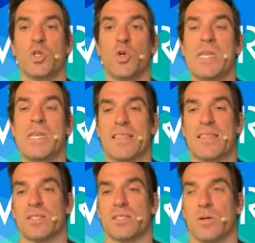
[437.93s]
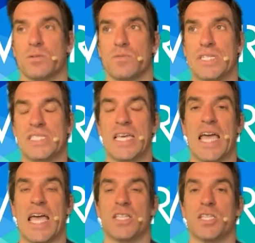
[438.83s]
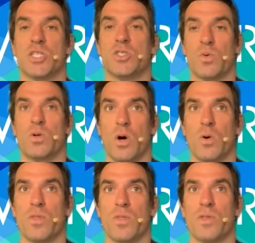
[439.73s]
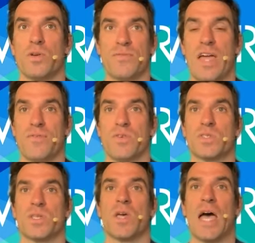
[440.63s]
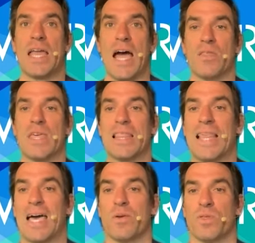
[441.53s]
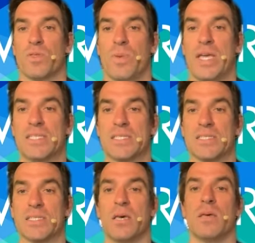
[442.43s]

Too many athletes go into race day and don't know their different efforts and how they align with their paces.